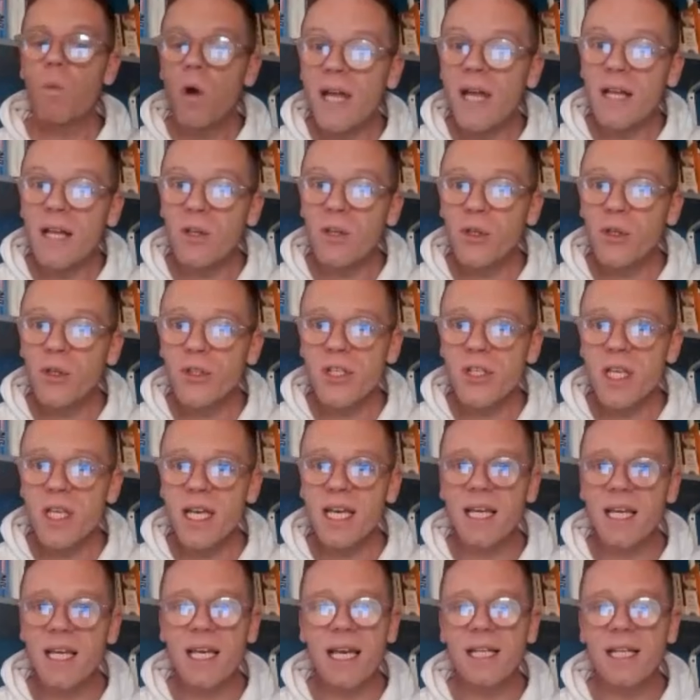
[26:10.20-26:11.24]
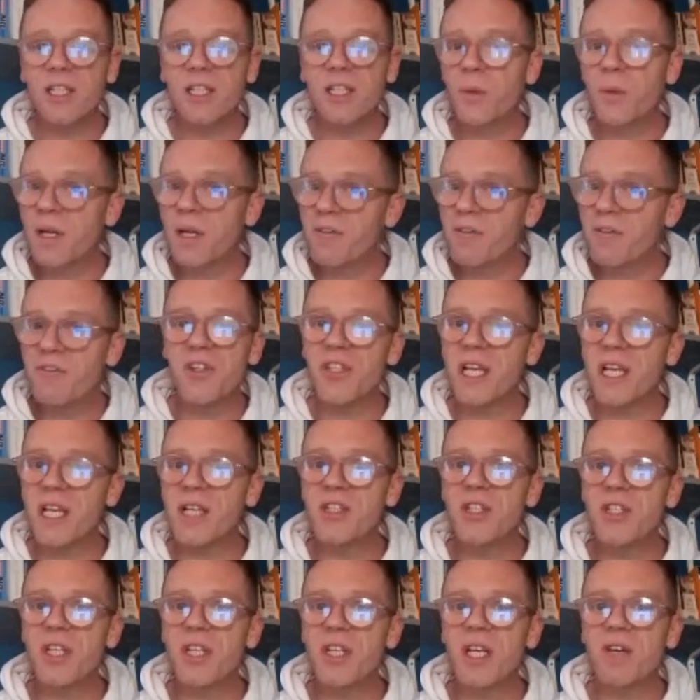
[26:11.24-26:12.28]
What that looks like in the 21st
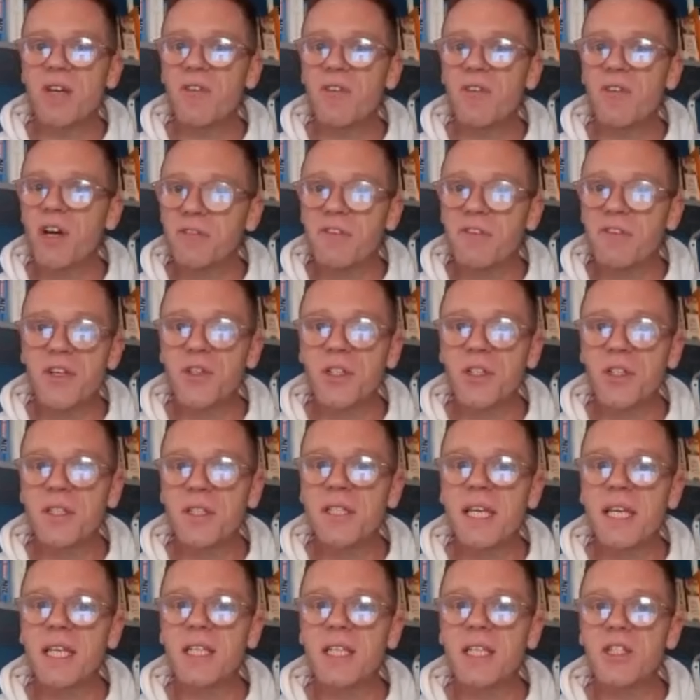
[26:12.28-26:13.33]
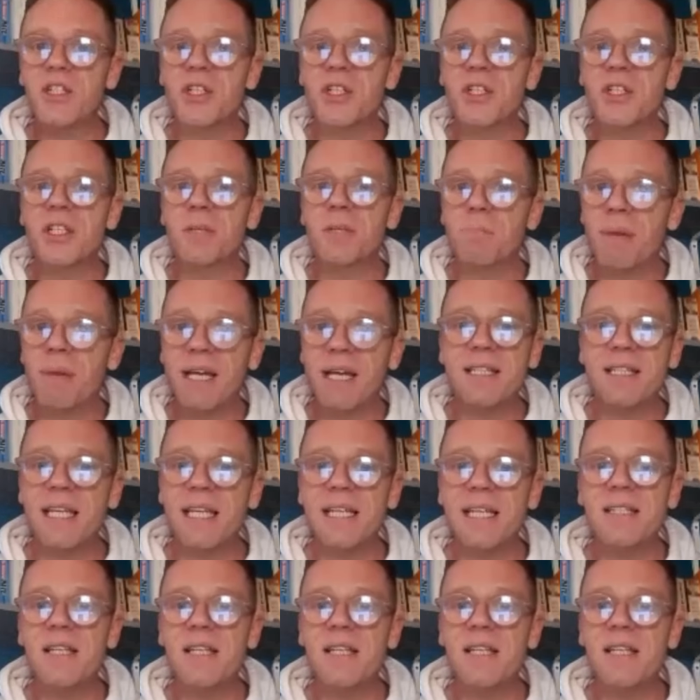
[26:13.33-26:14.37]
century of artificial intelligence and big
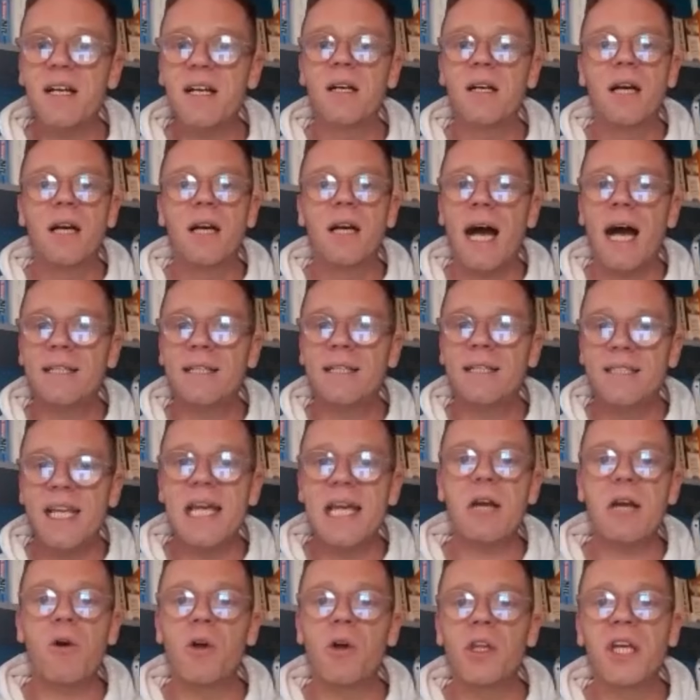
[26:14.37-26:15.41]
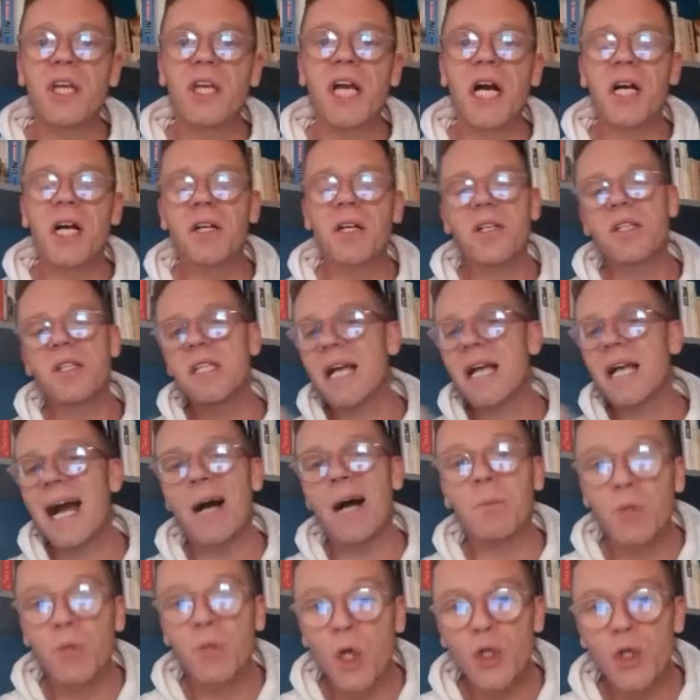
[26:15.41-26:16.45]
data and tech oligarchs,
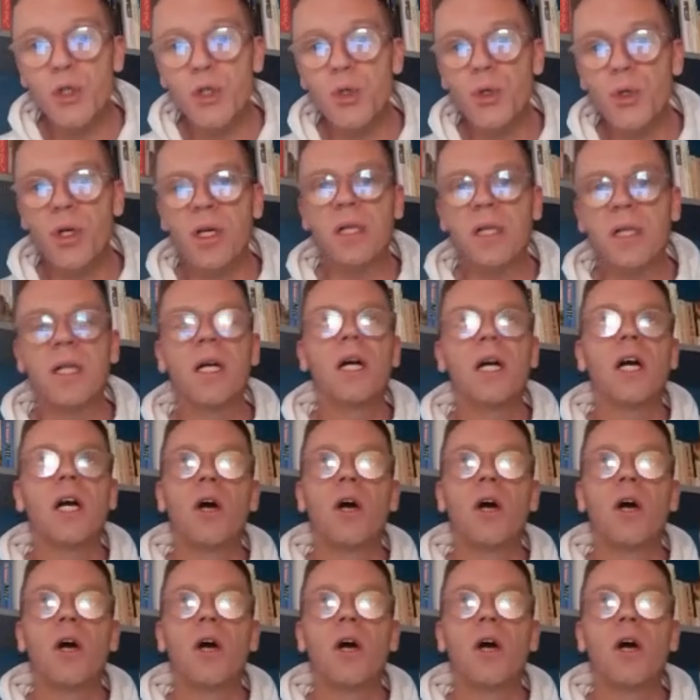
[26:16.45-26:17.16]
I'm not sure.